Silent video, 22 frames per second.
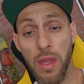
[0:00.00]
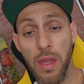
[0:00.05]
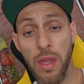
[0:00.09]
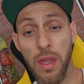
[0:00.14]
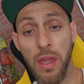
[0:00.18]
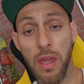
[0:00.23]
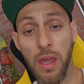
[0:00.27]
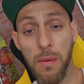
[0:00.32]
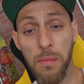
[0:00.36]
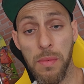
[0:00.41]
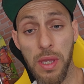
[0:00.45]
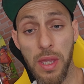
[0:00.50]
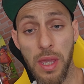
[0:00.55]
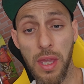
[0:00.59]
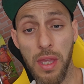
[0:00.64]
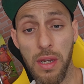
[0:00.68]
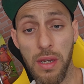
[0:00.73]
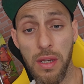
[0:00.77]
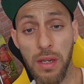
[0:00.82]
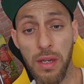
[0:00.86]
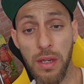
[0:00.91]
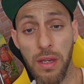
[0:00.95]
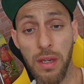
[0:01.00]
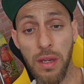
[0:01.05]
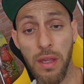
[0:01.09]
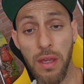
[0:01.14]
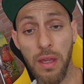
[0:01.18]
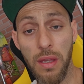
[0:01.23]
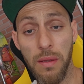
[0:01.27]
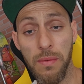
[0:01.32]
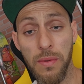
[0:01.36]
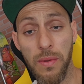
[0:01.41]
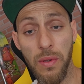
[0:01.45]
coming in.
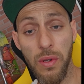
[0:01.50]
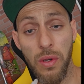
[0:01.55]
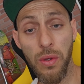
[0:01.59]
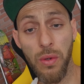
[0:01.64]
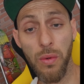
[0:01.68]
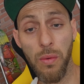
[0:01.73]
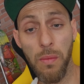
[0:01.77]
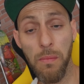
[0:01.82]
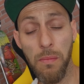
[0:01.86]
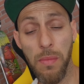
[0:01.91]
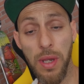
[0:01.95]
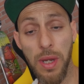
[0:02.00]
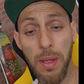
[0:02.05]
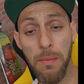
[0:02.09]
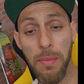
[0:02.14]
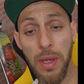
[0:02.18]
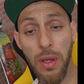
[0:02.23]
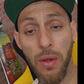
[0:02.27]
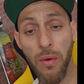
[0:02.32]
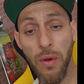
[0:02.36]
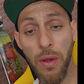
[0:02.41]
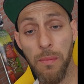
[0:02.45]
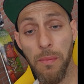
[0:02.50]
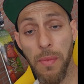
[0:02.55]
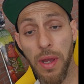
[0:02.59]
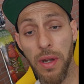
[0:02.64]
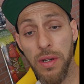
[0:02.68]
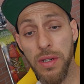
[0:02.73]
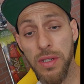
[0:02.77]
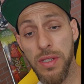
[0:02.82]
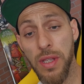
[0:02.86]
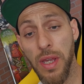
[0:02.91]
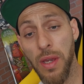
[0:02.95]
Some new mini Bitcoin
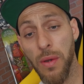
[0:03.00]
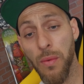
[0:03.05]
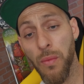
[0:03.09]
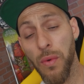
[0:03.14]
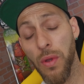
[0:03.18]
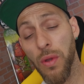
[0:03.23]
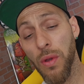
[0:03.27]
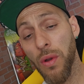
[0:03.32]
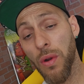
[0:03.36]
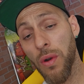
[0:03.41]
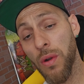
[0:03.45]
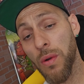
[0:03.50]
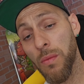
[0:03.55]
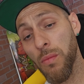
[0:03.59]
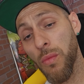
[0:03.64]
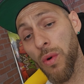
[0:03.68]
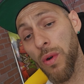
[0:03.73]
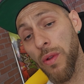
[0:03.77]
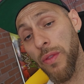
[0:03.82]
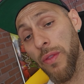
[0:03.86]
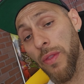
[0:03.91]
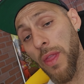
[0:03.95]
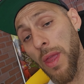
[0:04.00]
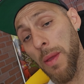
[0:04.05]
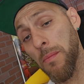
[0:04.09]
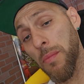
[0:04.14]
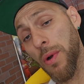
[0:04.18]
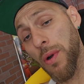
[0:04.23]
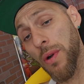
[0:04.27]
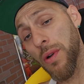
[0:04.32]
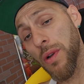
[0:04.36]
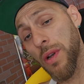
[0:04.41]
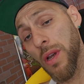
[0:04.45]
miners that will earn more than they
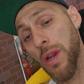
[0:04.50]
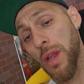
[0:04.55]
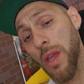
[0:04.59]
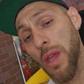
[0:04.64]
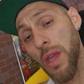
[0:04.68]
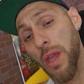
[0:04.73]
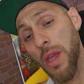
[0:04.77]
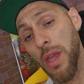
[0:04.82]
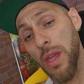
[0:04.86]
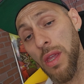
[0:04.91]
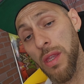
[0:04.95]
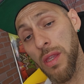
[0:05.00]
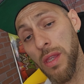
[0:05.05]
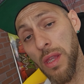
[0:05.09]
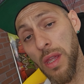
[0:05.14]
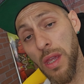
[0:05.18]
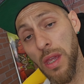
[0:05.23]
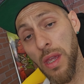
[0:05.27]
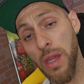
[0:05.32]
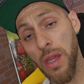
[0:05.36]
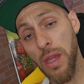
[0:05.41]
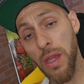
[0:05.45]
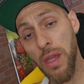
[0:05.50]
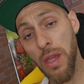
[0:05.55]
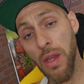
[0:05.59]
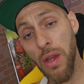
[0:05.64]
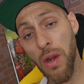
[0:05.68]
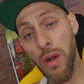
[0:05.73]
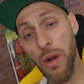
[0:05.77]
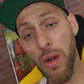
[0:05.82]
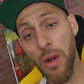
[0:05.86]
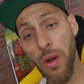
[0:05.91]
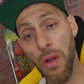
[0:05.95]
burn. They
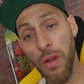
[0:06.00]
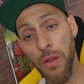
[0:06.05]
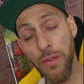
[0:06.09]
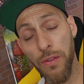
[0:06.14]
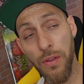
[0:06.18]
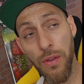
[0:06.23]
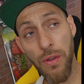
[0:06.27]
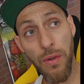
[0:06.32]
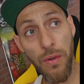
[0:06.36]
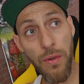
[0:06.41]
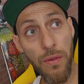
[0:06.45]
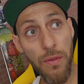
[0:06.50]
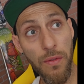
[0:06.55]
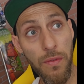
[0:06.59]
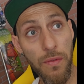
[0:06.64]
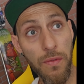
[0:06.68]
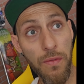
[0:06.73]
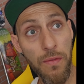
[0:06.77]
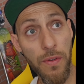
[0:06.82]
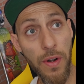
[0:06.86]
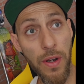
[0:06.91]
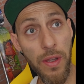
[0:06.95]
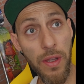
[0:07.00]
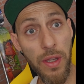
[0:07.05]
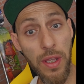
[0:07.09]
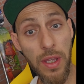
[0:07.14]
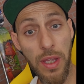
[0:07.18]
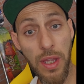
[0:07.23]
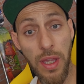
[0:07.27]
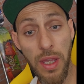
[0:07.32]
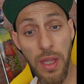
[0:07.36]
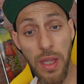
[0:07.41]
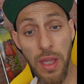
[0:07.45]
are also
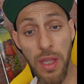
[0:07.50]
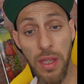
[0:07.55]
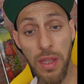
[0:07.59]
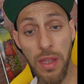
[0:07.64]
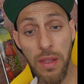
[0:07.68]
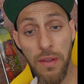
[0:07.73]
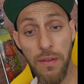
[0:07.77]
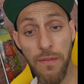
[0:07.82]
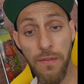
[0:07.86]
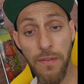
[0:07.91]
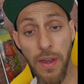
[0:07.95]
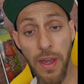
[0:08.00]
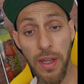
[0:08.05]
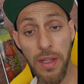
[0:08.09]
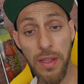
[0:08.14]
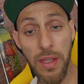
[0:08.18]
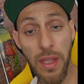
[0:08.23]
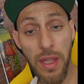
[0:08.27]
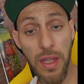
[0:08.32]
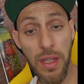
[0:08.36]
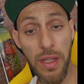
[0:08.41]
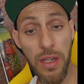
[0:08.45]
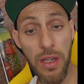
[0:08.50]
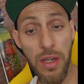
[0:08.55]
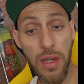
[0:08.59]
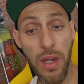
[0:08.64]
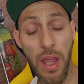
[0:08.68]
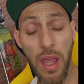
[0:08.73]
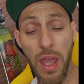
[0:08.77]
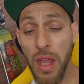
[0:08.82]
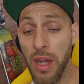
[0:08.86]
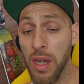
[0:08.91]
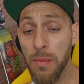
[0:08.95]
friendly in the fact that
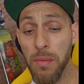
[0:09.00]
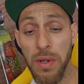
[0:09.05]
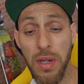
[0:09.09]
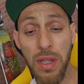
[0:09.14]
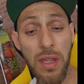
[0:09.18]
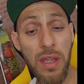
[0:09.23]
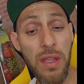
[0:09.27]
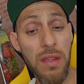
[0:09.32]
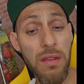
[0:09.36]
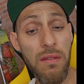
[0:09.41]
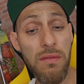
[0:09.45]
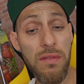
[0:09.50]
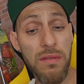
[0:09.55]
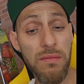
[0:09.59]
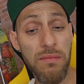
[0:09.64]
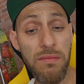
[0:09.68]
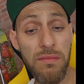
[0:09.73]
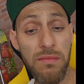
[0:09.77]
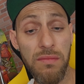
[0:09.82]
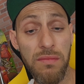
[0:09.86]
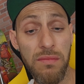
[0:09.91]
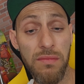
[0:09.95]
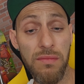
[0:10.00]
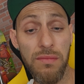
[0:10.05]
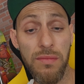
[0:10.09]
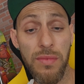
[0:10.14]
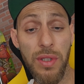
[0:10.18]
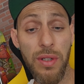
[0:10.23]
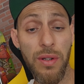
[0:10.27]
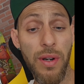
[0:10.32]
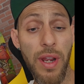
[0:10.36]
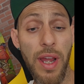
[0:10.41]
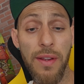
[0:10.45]
anybody can use them. You
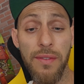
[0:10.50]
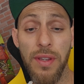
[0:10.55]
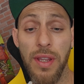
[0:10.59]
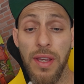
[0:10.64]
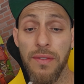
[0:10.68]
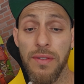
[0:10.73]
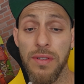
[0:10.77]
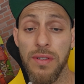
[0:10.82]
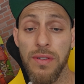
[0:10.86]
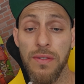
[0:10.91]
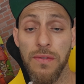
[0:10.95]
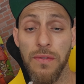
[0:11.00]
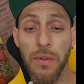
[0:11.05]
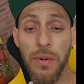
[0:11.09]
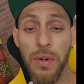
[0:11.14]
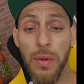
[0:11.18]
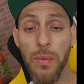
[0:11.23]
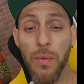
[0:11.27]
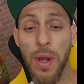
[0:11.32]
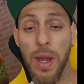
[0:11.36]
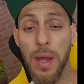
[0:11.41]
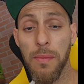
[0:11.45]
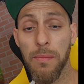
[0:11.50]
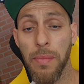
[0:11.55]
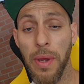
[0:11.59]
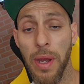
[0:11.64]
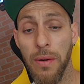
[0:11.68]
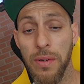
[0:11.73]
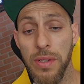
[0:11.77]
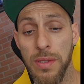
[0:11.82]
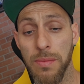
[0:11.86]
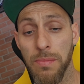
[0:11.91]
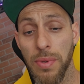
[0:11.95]
don't have to have a 240 watt
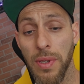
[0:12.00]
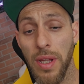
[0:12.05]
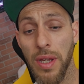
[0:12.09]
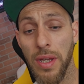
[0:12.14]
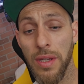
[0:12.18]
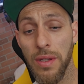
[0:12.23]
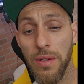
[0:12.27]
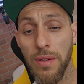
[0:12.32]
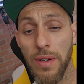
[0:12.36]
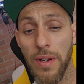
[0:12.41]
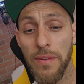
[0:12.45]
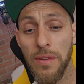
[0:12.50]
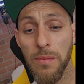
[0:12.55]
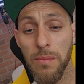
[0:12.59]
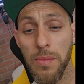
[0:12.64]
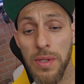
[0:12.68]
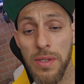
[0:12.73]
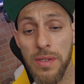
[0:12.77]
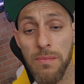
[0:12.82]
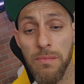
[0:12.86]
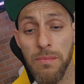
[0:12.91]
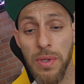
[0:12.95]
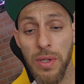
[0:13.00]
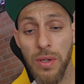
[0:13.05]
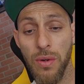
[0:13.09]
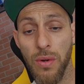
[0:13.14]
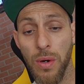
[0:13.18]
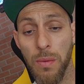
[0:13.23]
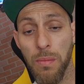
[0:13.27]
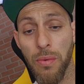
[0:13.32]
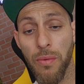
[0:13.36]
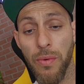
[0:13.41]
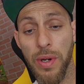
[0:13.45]
power supply. You don't have to be some big
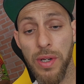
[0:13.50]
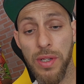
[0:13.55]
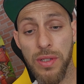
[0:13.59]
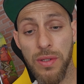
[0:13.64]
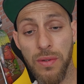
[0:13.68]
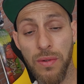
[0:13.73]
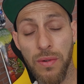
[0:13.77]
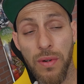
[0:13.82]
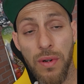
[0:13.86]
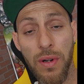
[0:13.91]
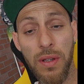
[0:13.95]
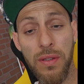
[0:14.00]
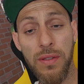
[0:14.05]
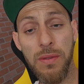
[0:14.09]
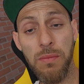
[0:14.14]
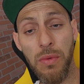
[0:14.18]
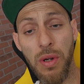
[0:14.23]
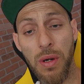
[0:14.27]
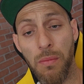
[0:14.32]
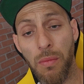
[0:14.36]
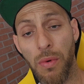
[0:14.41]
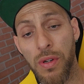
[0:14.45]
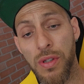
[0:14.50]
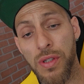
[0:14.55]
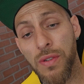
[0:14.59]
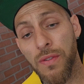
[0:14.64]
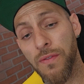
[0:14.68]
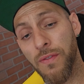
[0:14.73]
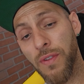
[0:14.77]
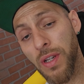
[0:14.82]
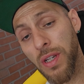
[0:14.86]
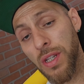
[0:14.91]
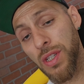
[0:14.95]
corporation or on some commercial
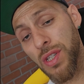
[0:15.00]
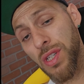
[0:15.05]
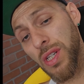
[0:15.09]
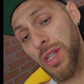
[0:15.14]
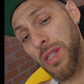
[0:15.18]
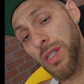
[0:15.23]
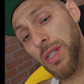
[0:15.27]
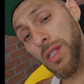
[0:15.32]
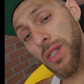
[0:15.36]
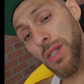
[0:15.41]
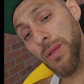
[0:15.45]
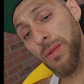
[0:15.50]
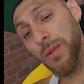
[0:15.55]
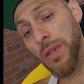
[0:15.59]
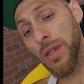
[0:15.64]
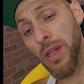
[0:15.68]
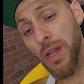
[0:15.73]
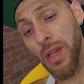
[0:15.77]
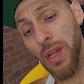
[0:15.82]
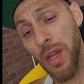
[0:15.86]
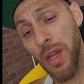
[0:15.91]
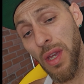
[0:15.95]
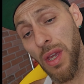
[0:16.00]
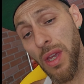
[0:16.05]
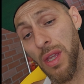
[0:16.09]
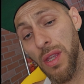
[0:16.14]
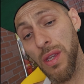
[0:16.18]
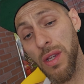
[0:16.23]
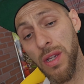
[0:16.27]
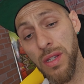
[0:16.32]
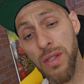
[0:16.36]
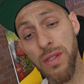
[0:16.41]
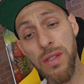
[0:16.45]
fucking shit to do it.
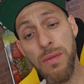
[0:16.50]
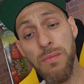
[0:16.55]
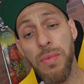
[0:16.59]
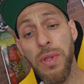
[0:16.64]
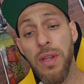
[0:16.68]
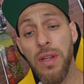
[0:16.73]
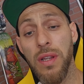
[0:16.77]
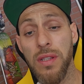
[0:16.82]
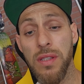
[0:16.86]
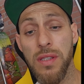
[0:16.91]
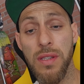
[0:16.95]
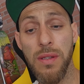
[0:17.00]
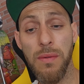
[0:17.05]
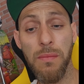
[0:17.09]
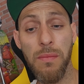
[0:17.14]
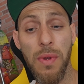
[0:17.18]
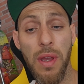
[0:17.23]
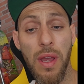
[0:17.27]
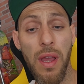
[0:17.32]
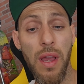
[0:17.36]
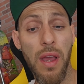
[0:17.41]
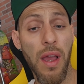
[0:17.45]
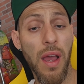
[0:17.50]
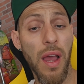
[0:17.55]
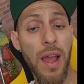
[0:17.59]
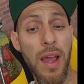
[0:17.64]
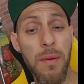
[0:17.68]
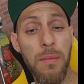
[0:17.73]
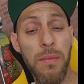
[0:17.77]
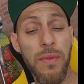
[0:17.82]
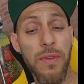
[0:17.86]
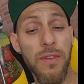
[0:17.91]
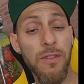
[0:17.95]
You can just be on some,
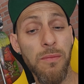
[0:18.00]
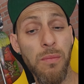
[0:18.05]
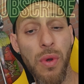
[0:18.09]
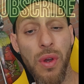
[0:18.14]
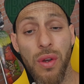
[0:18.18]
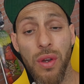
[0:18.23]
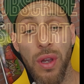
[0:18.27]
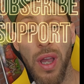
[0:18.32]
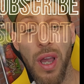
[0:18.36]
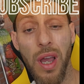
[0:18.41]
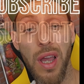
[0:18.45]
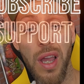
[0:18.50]
I'm the small guy,